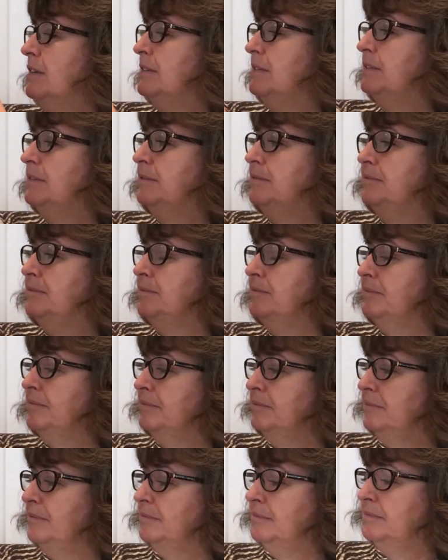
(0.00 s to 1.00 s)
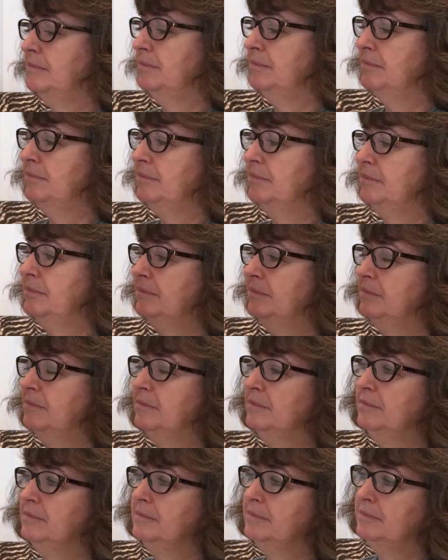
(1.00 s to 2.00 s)

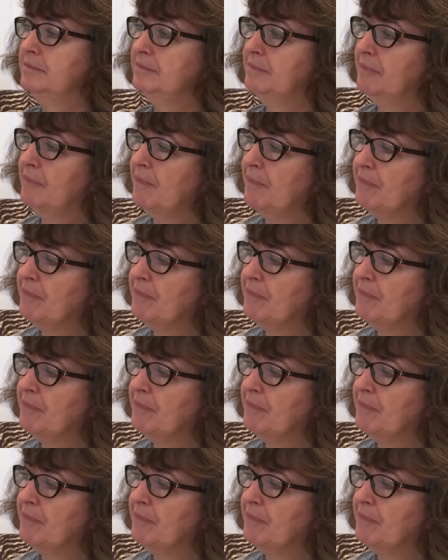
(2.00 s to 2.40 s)
No one is speaking in this clip.